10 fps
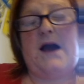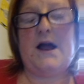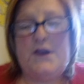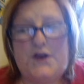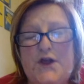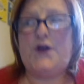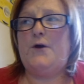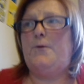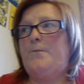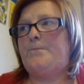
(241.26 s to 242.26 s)
can
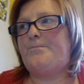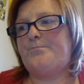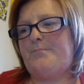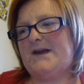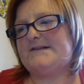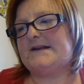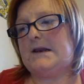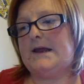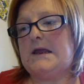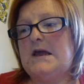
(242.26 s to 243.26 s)
you
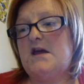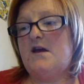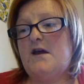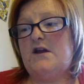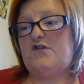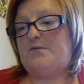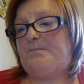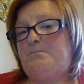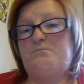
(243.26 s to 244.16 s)
basically just